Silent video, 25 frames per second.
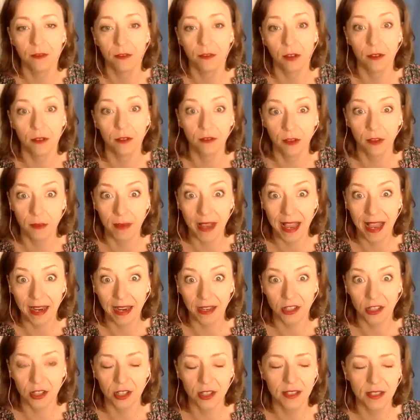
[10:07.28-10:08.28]

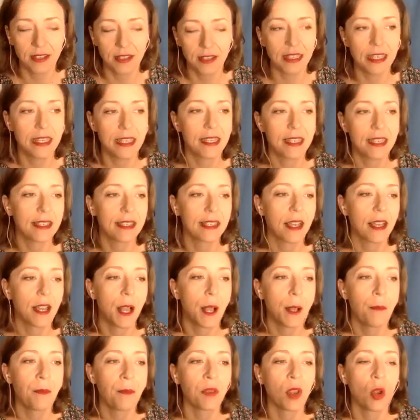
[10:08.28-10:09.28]
example from
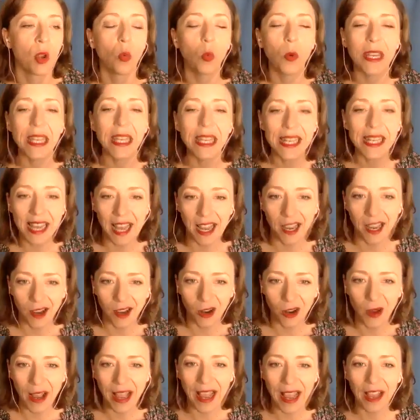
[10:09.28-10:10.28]
actors
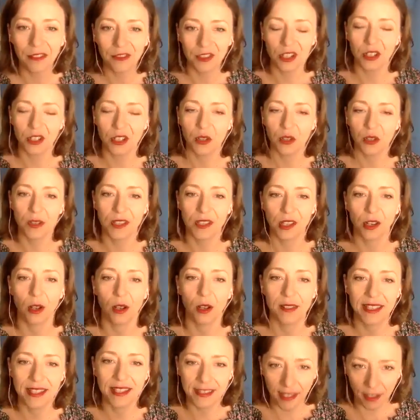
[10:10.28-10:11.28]
is, we
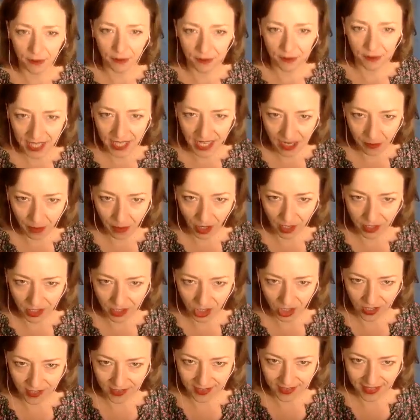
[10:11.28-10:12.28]
now have to
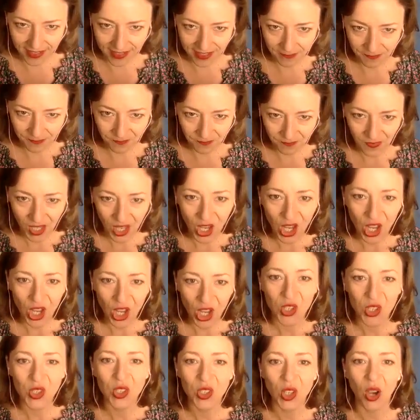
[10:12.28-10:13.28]
do what's called
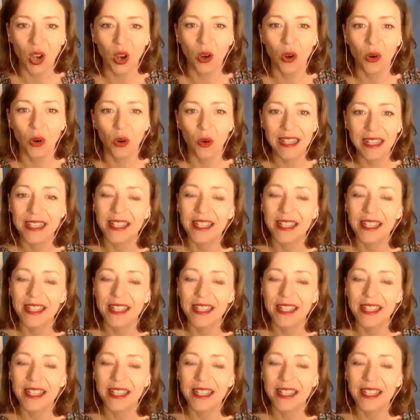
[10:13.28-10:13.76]
self-tape auditions.